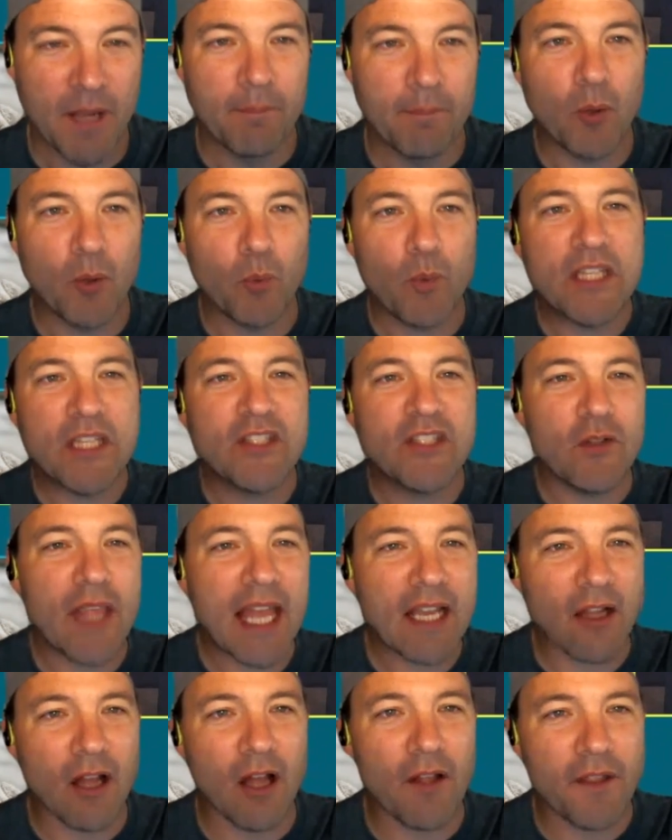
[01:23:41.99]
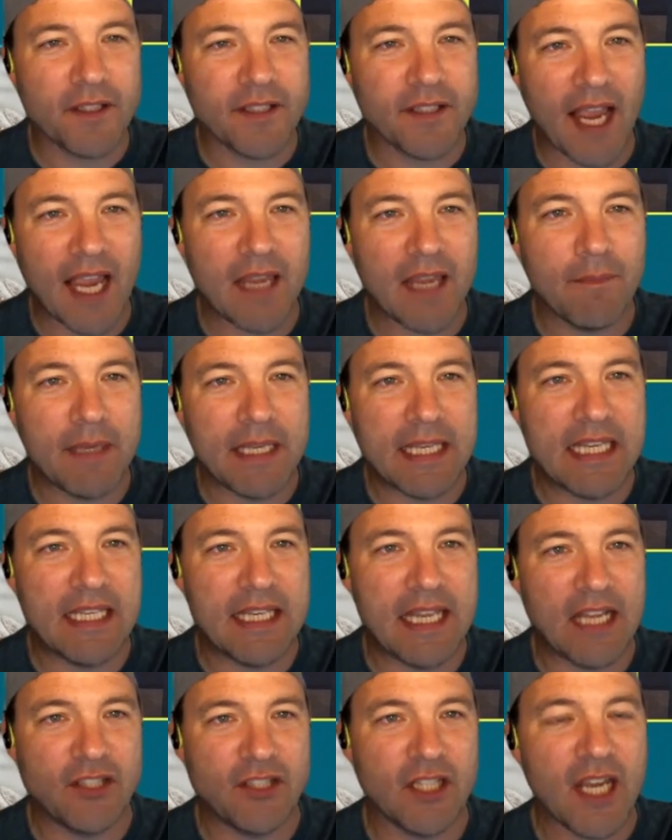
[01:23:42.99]
But we do that all the time
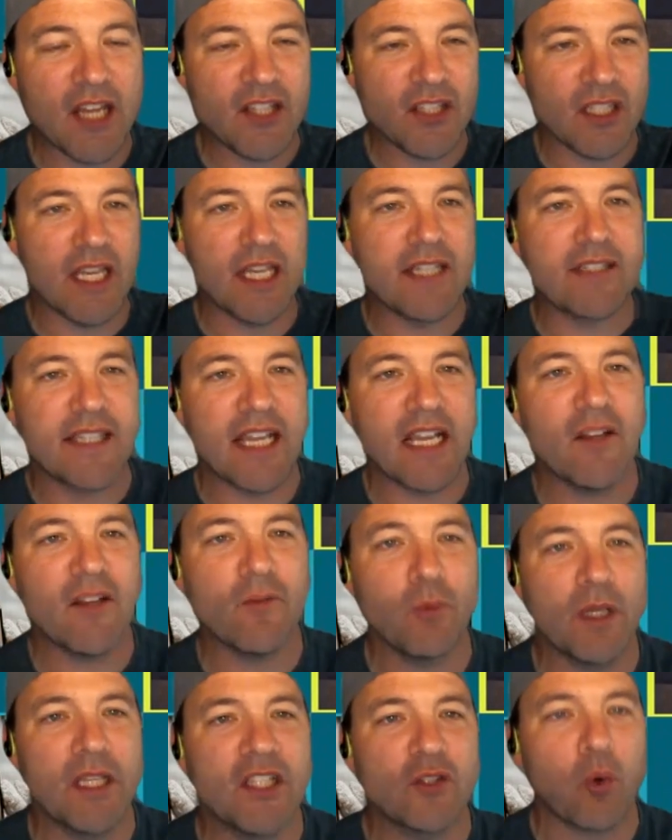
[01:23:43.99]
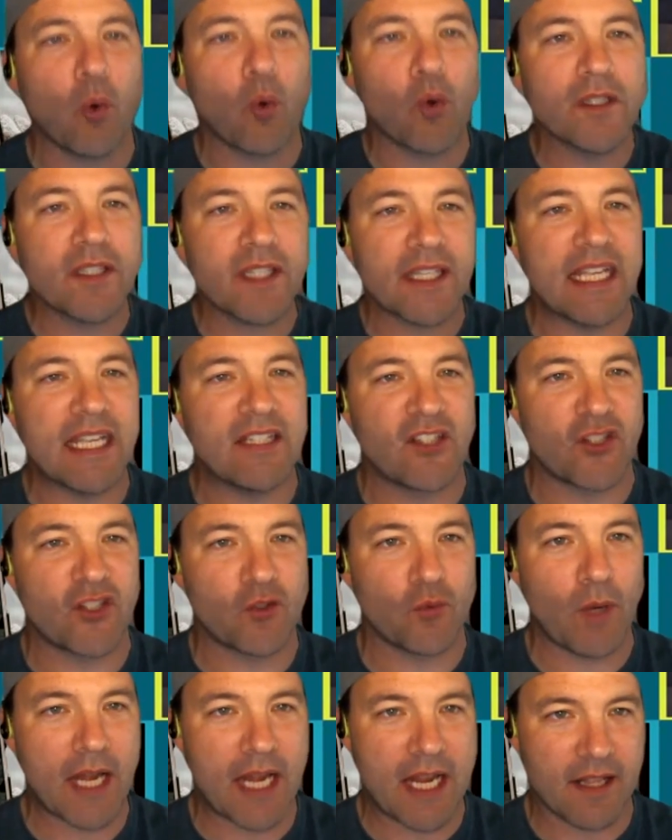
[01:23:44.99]
in education. Instead of running towards kids'
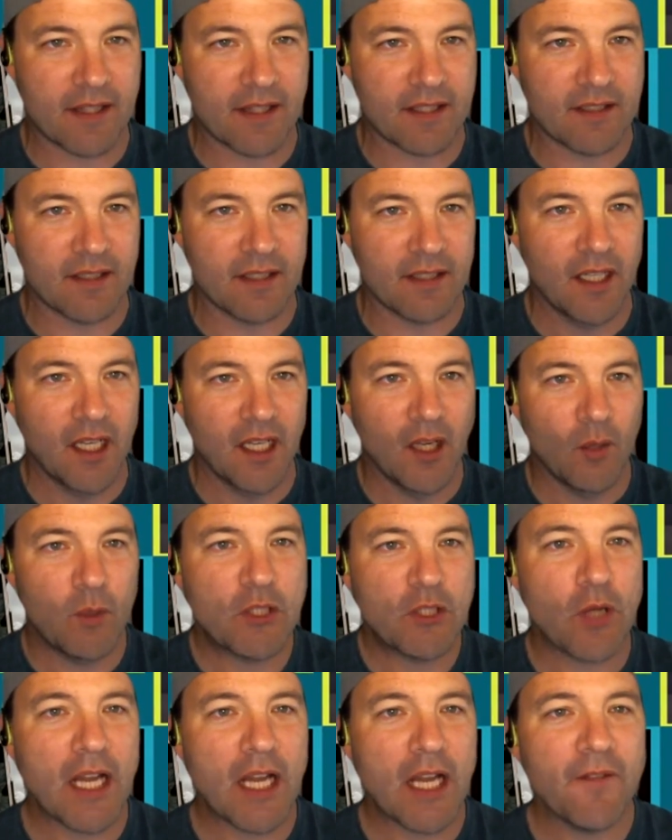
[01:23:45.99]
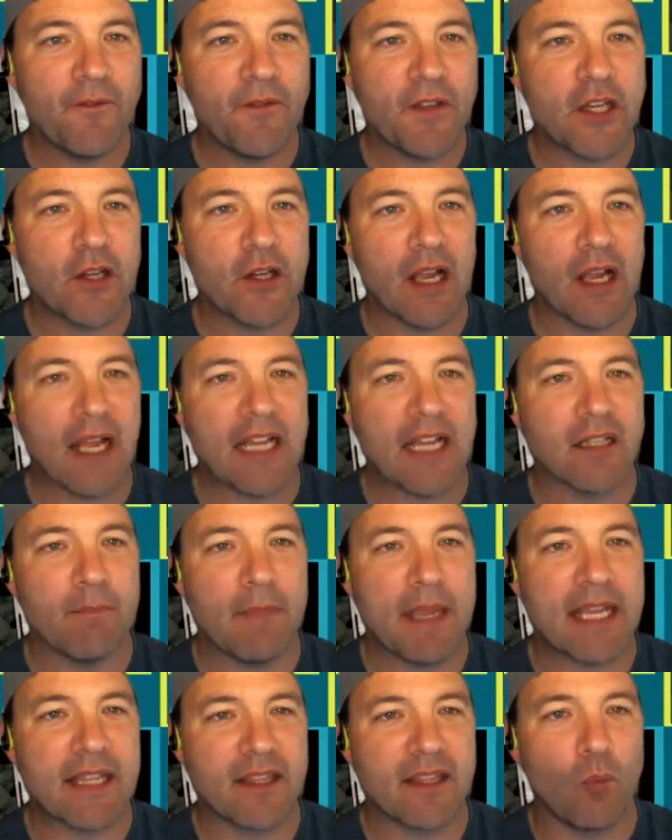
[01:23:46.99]
strengths, we try to figure out how to
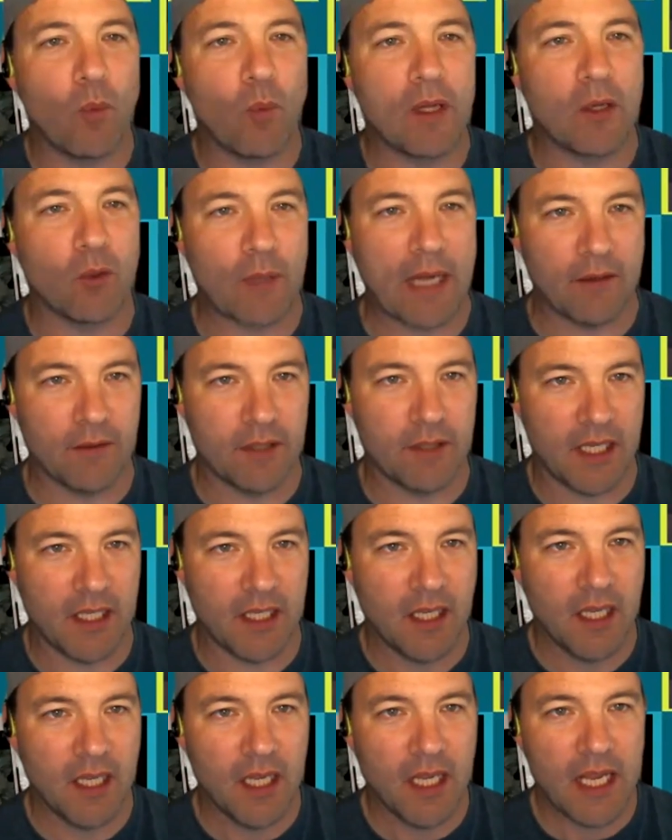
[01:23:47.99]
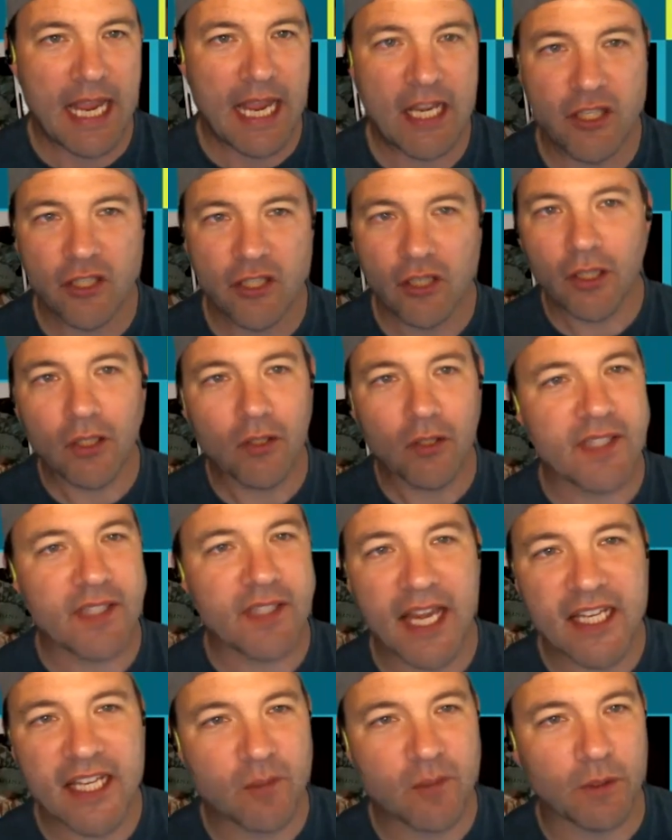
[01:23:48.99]
make them well rounded. And
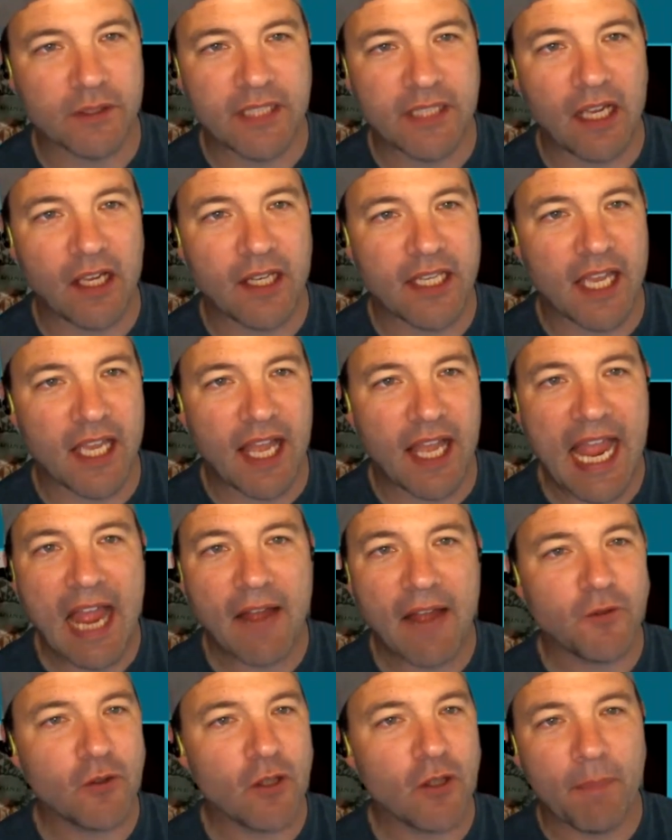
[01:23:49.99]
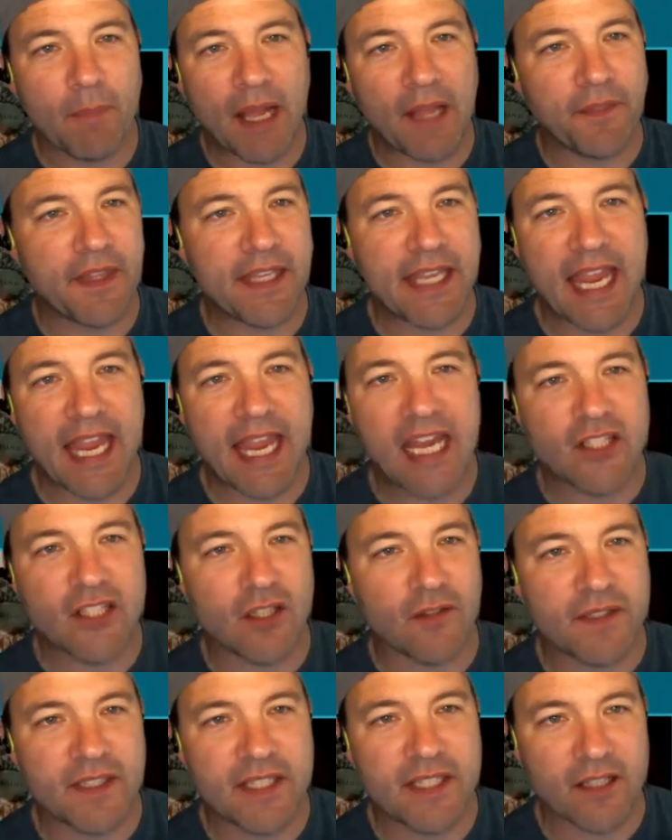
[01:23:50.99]
neuroscience will tell you after about the age
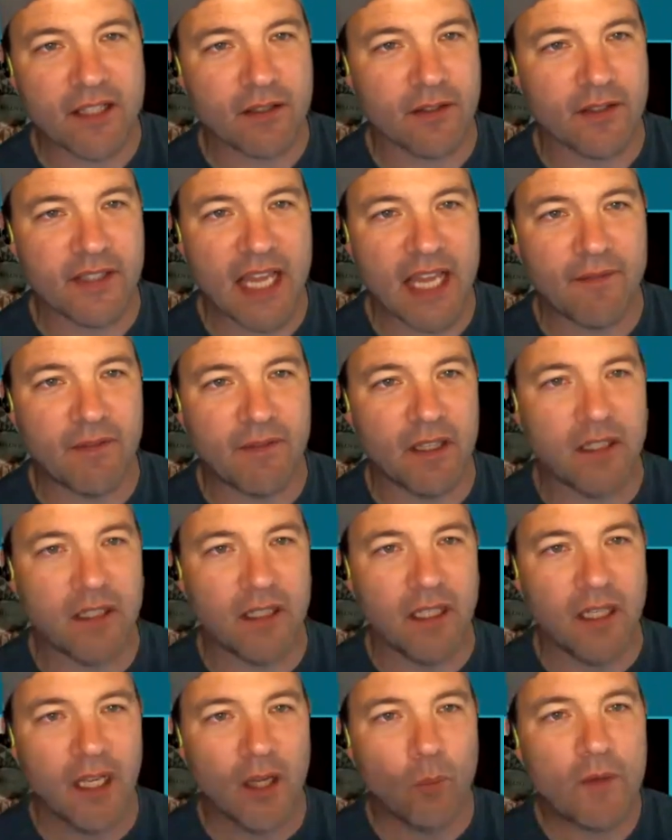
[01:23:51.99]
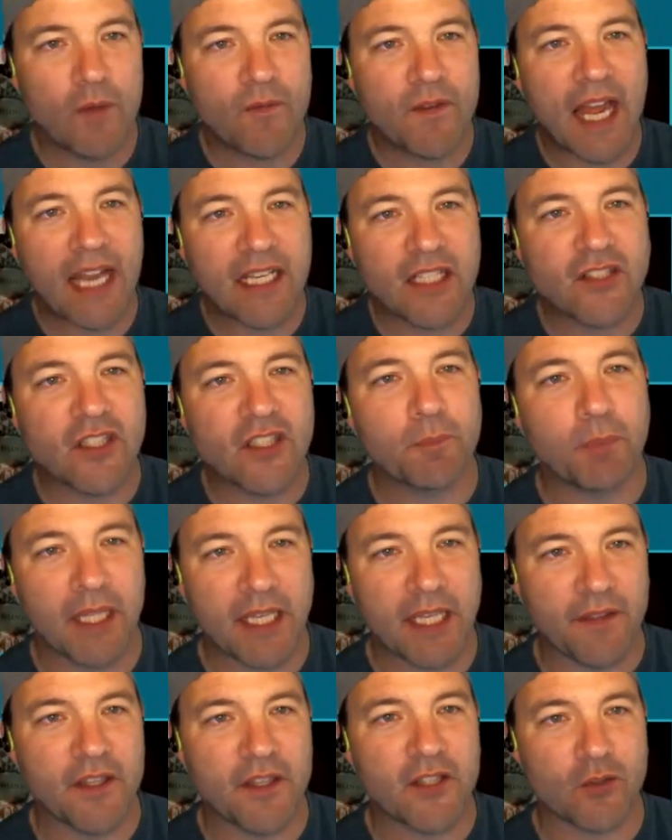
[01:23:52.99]
of six or seven, we've got to just
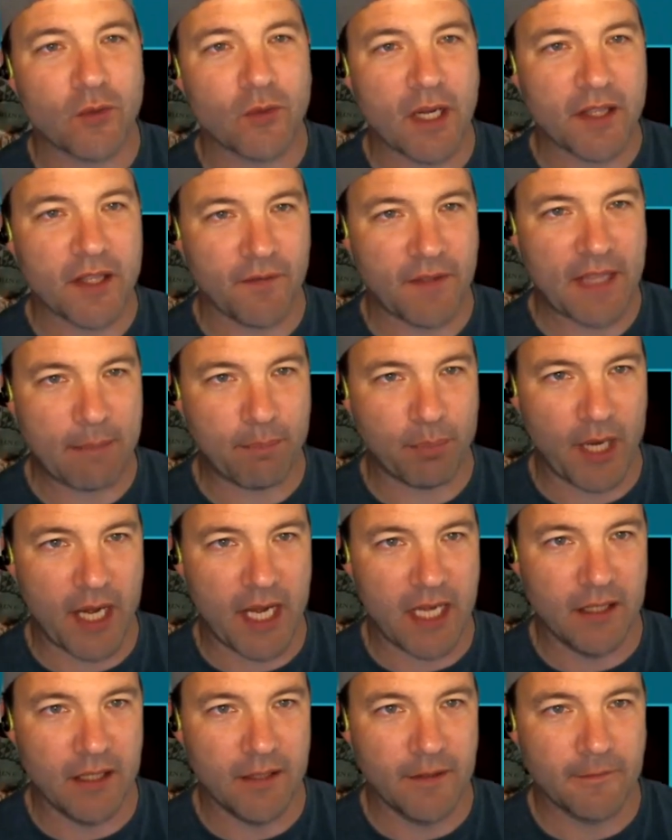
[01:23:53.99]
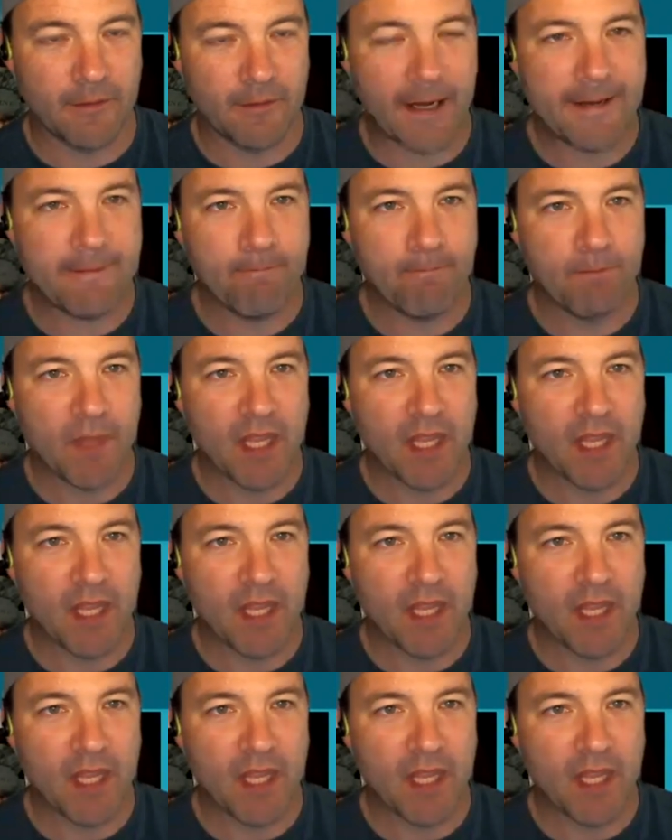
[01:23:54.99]
play on the strength of that brain right?